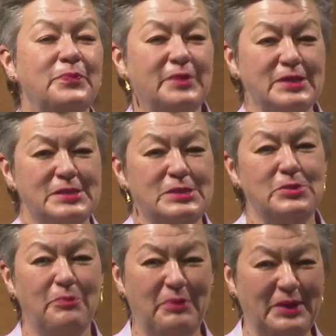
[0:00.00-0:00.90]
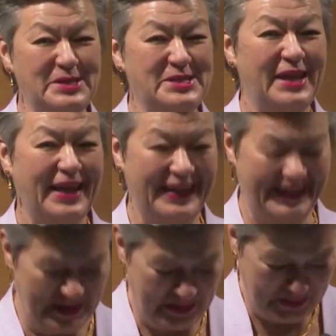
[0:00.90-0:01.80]
This is a big
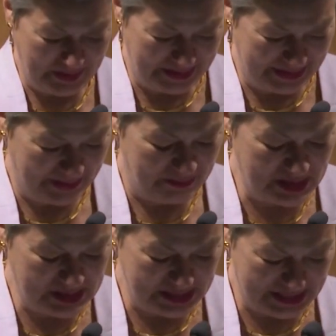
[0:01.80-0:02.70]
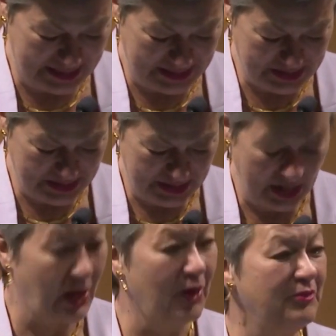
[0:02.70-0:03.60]
day with the presentation
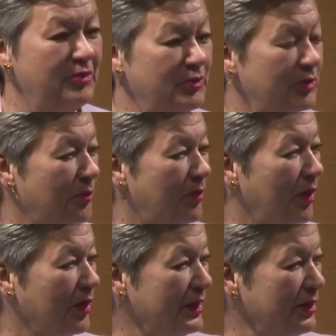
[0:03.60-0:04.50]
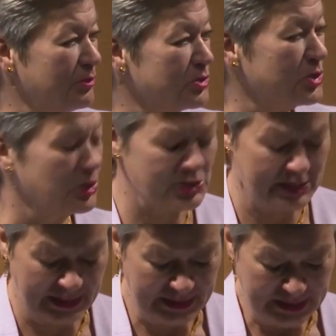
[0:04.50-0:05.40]
of Europol EU
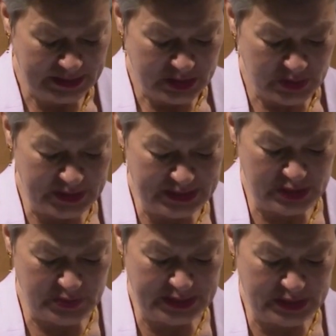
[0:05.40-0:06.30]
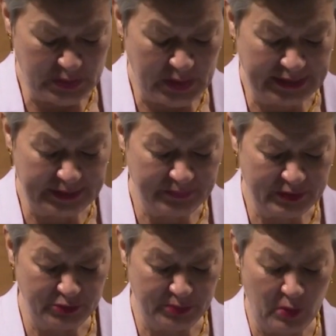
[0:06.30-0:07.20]
SOCTA 2021
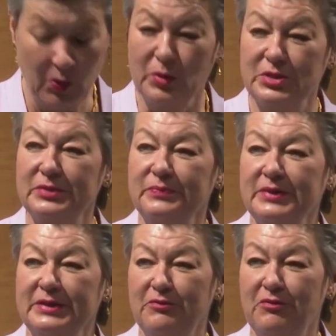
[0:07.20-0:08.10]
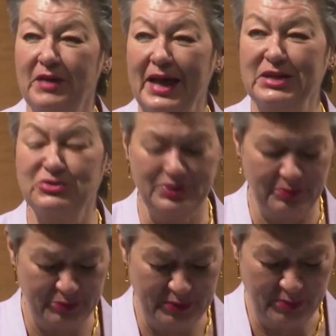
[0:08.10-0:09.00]
report, the flagship
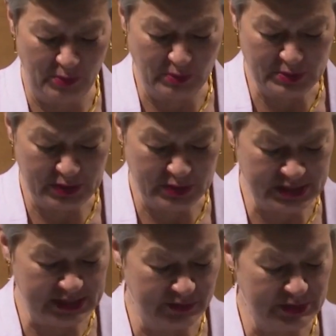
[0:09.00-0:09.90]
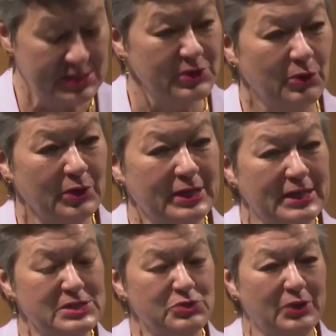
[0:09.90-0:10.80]
report on serious and
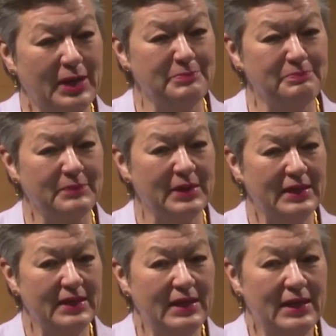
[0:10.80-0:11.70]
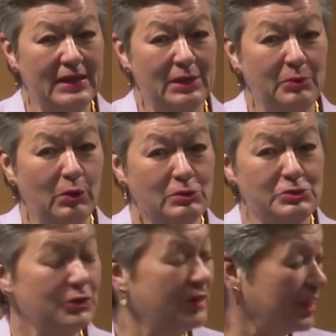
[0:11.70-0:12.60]
organized crime. Let me
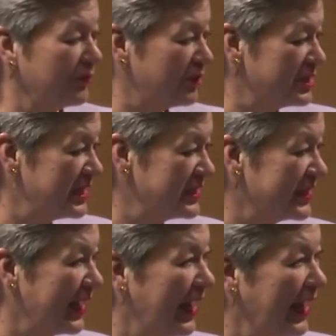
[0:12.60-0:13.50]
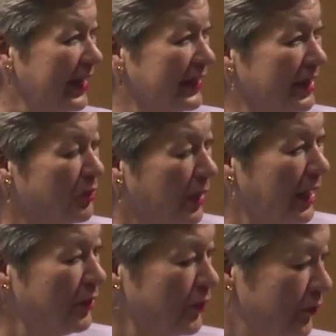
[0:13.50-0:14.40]
also thank Francesca and
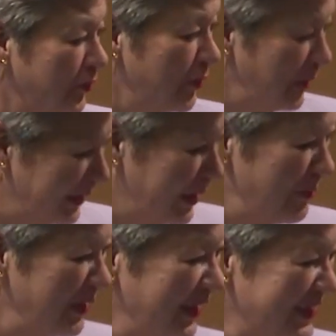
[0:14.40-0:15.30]
Eduardo for welcoming